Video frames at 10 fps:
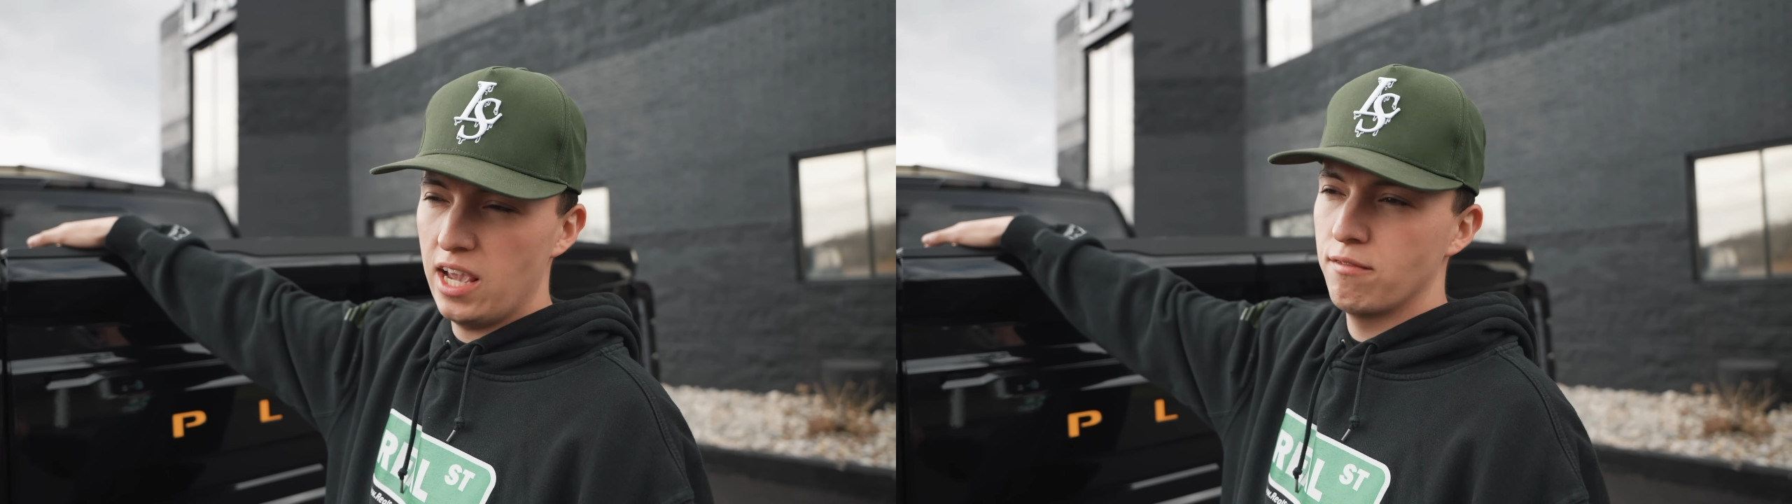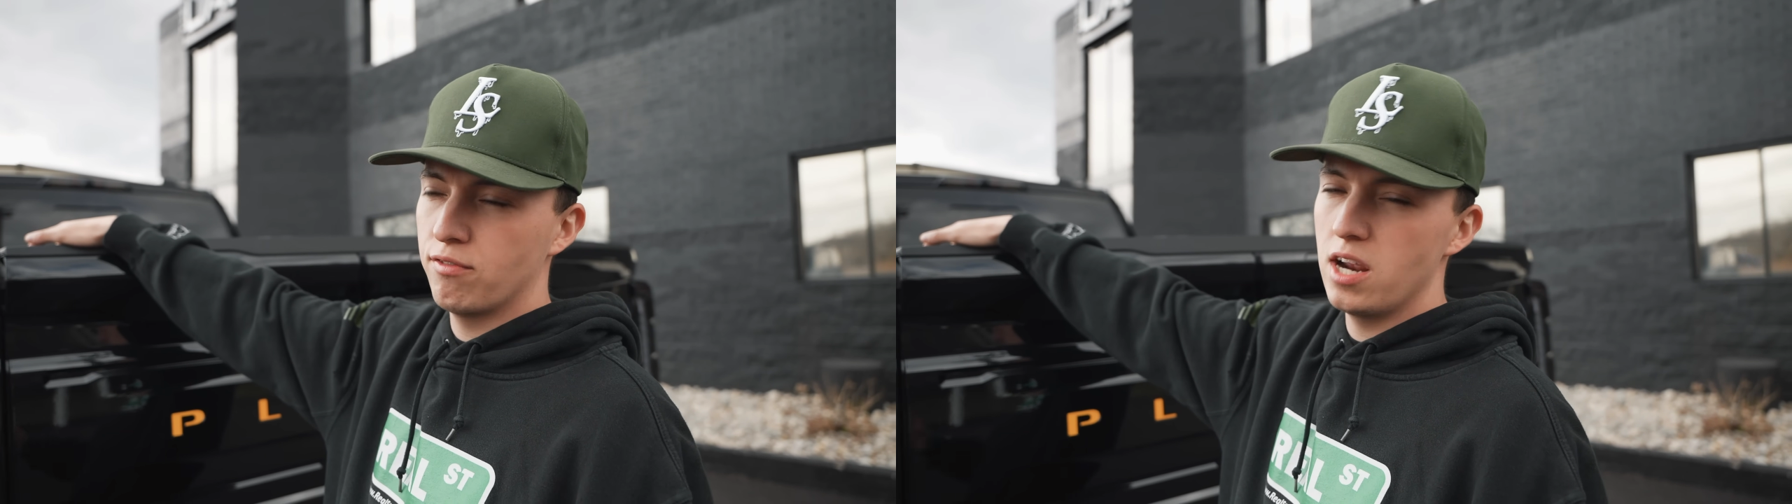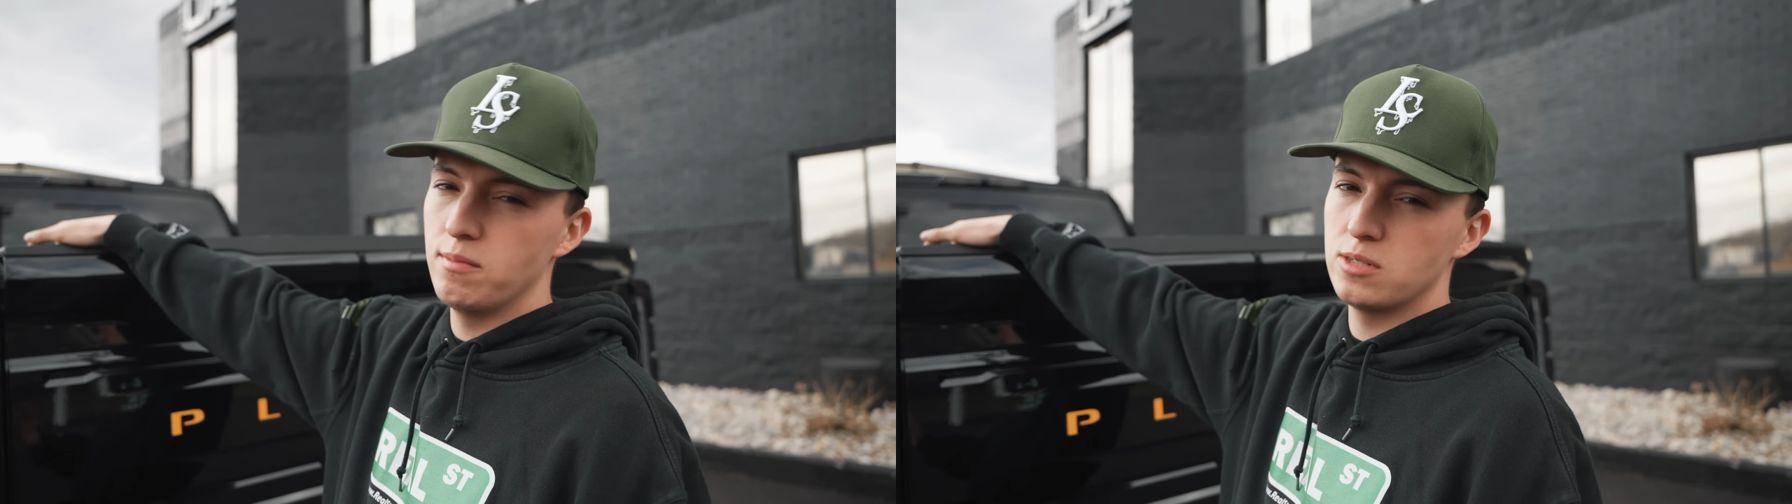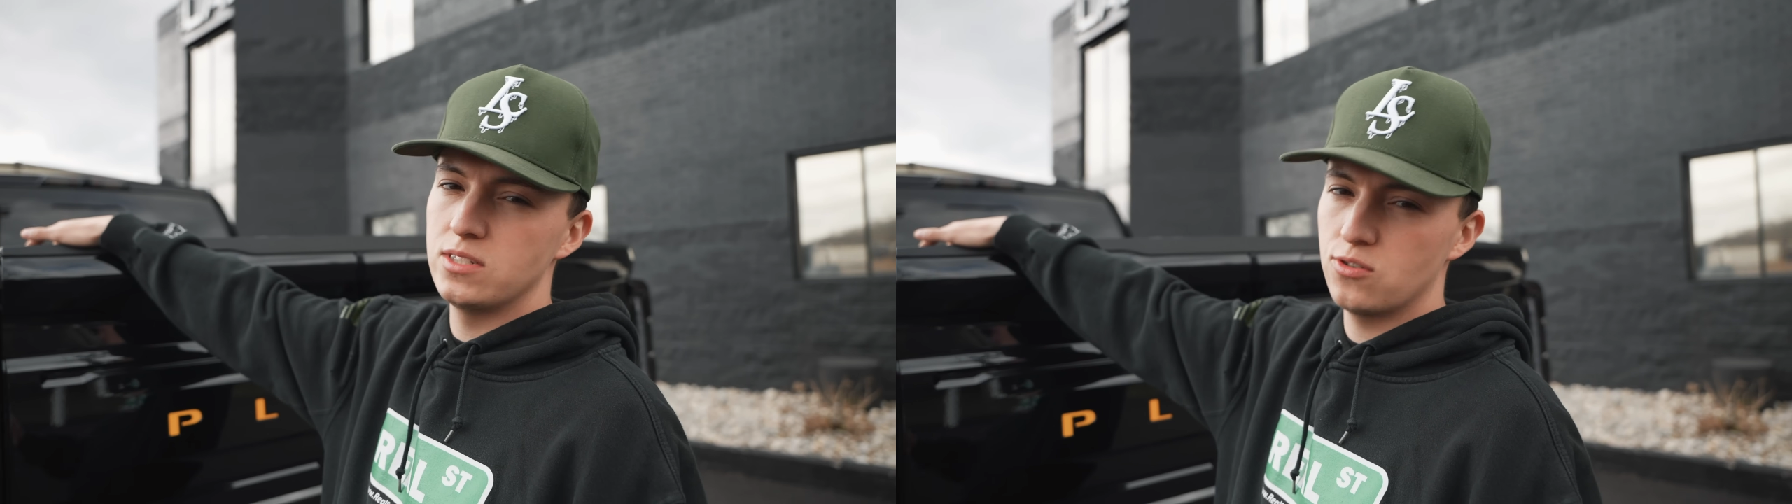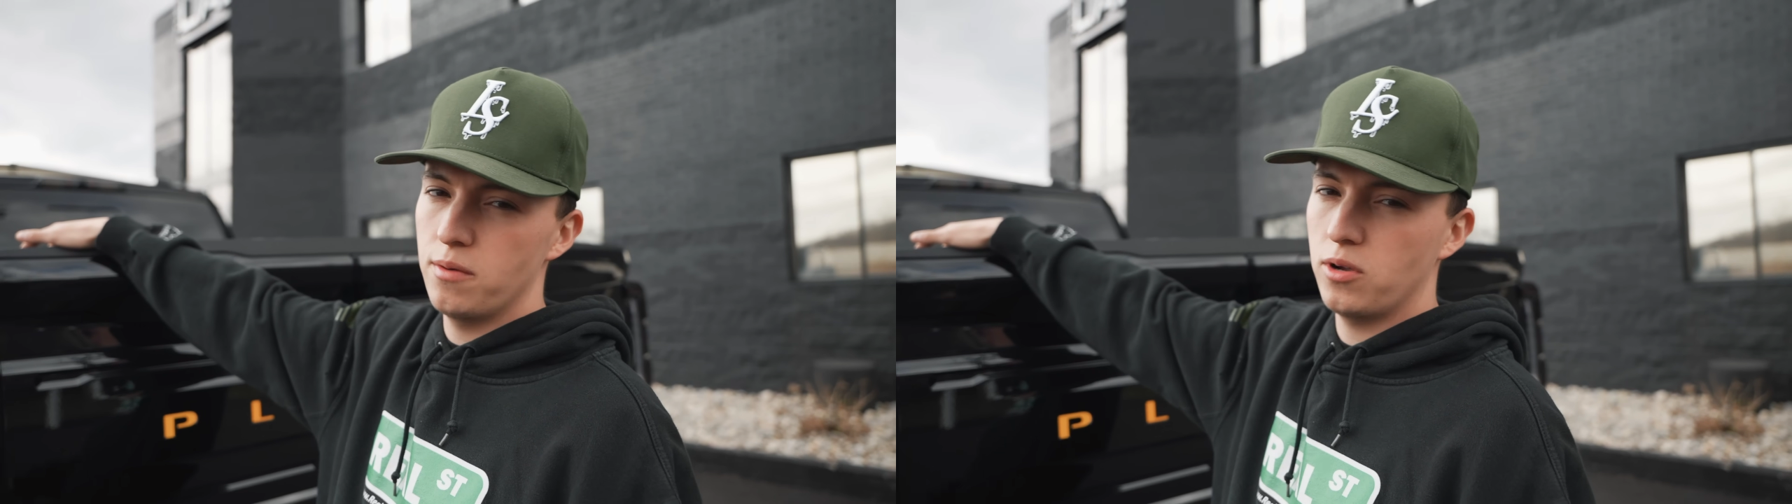and frame has been
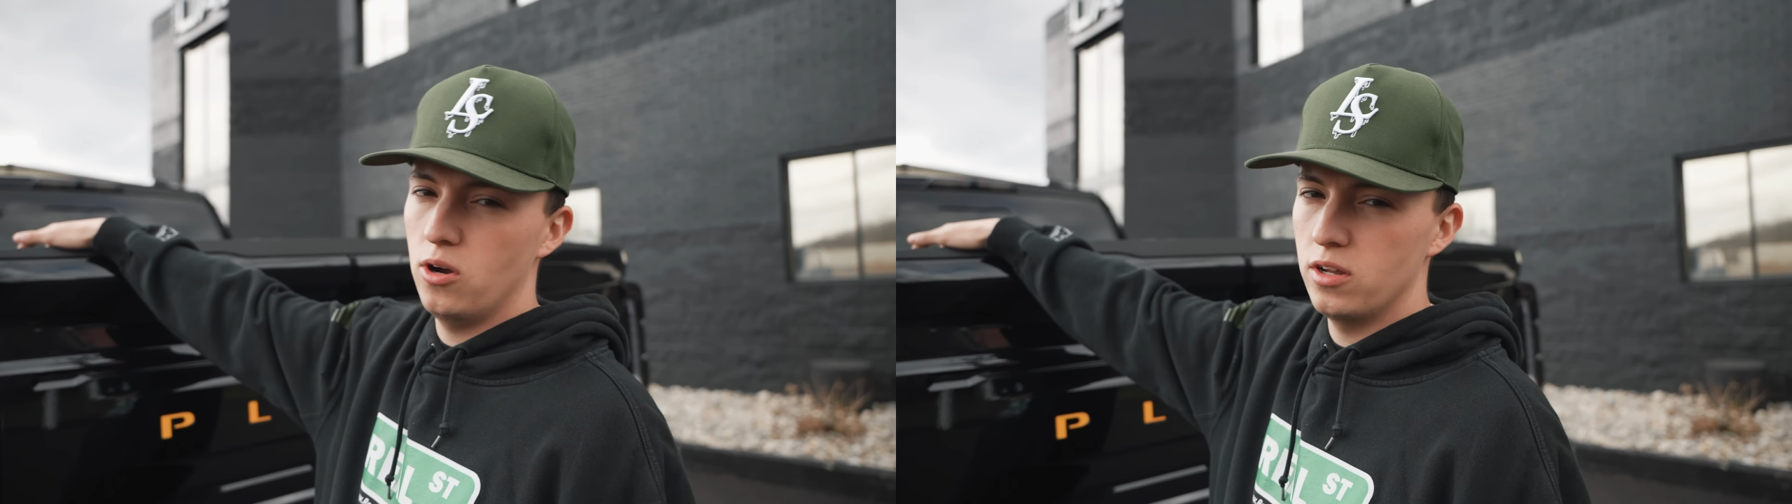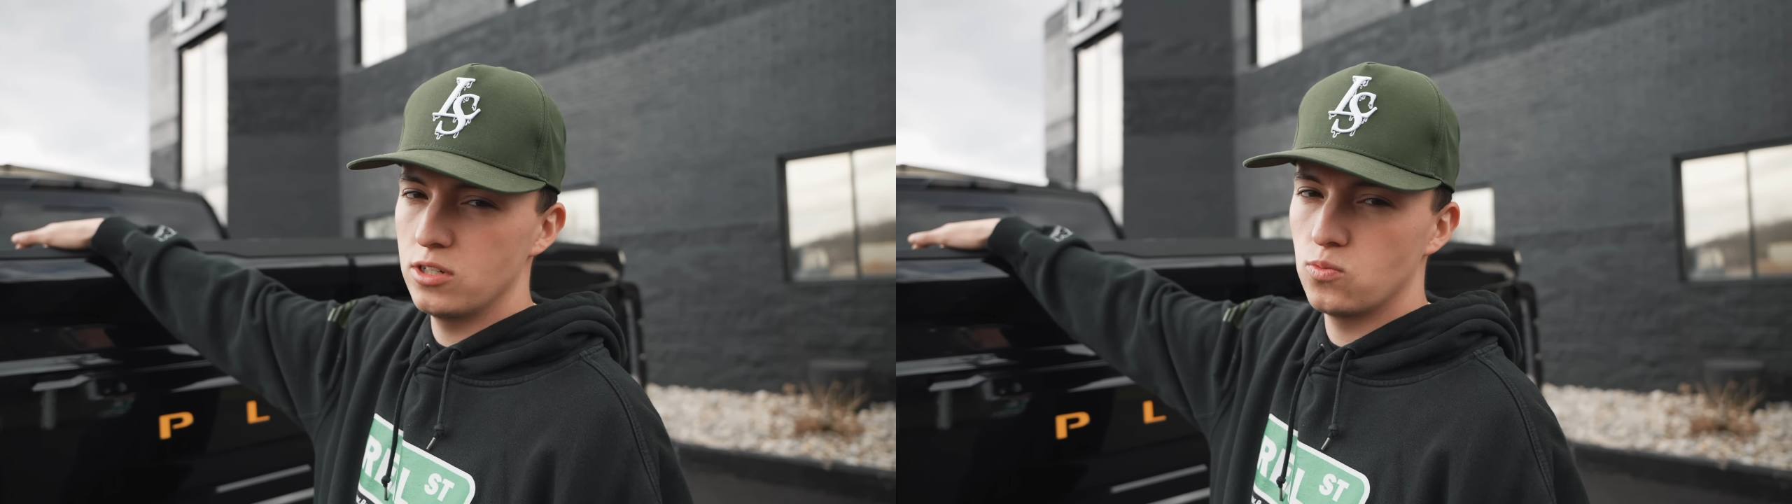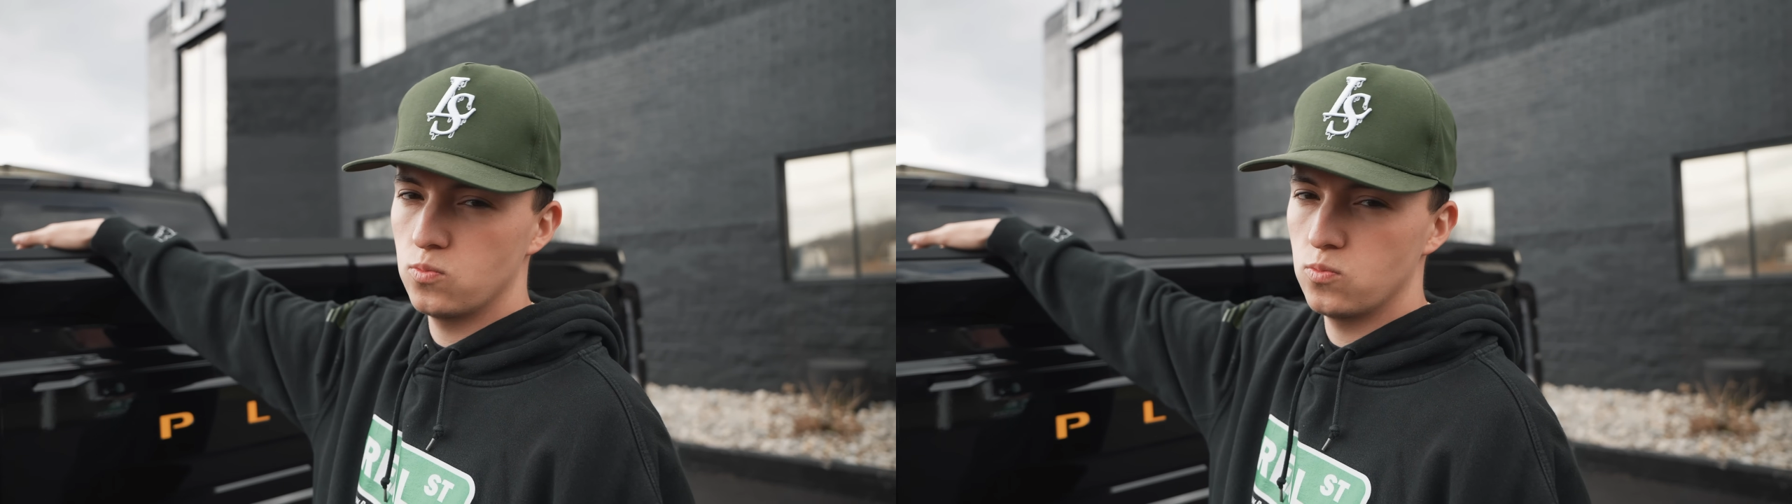ceramic coated.